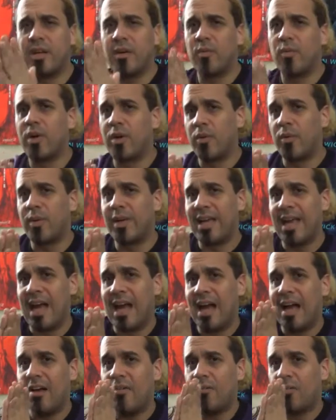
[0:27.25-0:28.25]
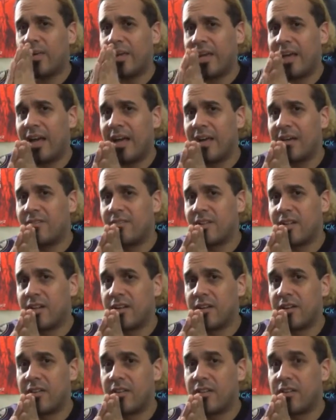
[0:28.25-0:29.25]
And what do we have? We have
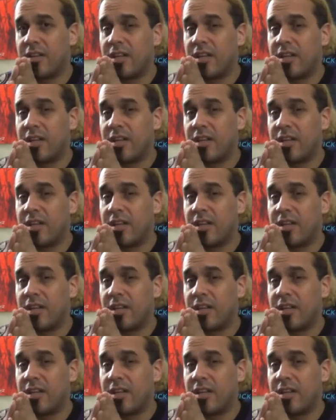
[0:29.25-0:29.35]
none other